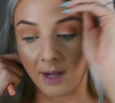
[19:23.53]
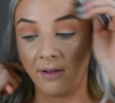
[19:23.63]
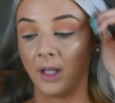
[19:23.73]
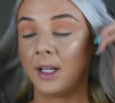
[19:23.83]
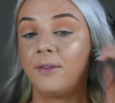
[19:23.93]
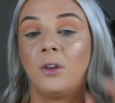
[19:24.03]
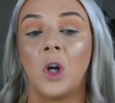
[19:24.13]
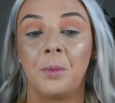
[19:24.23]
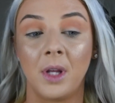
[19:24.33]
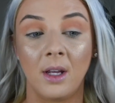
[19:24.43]
I feel like if you
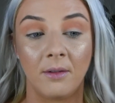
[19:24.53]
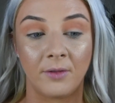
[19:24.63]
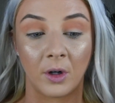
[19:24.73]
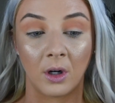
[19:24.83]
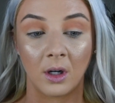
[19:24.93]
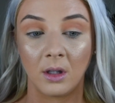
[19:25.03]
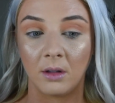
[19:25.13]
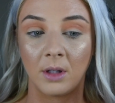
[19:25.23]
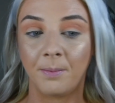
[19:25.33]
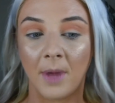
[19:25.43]
know me for
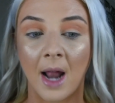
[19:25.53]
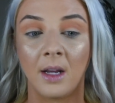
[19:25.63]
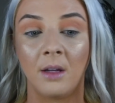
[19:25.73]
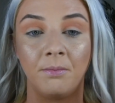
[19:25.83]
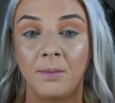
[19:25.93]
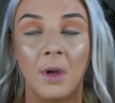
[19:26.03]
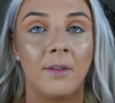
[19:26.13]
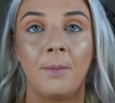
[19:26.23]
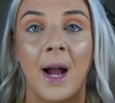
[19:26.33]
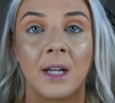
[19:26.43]
any
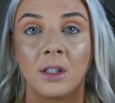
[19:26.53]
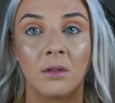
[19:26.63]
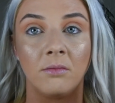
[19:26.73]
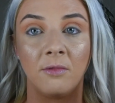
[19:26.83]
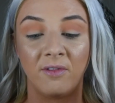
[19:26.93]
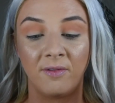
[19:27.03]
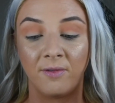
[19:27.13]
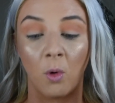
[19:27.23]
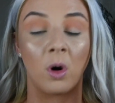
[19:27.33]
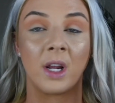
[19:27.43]
of the past
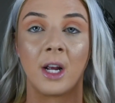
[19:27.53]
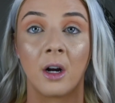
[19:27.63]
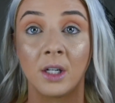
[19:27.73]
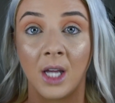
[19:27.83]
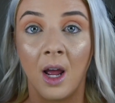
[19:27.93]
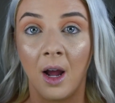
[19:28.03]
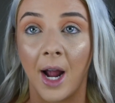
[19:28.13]
4 years,